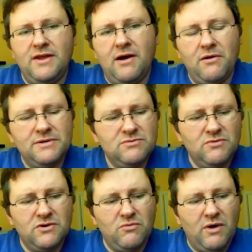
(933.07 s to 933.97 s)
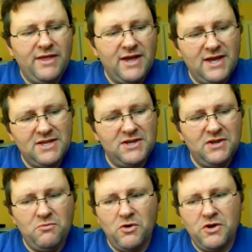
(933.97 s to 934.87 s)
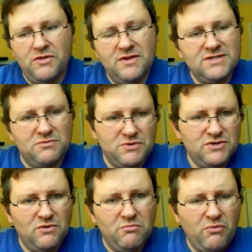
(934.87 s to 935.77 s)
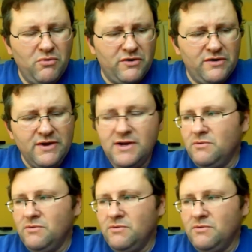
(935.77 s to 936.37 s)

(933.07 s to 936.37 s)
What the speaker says: then I always wonder why the heck didn't it work in this original port,